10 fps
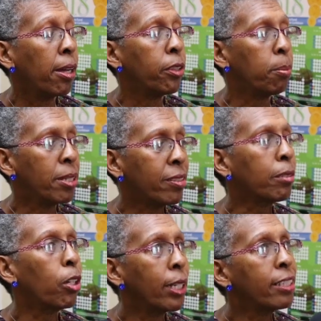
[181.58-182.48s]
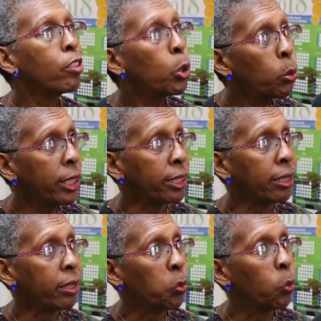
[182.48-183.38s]
violence
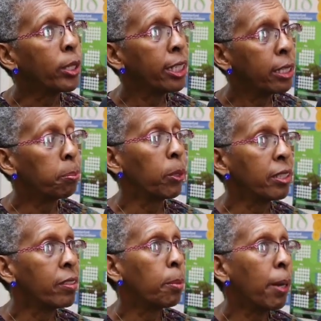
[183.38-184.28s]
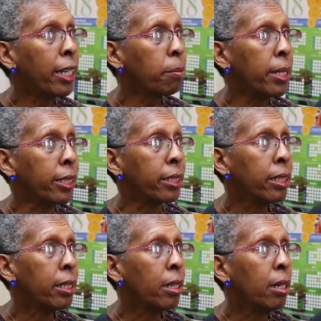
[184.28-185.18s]
unit within the police department,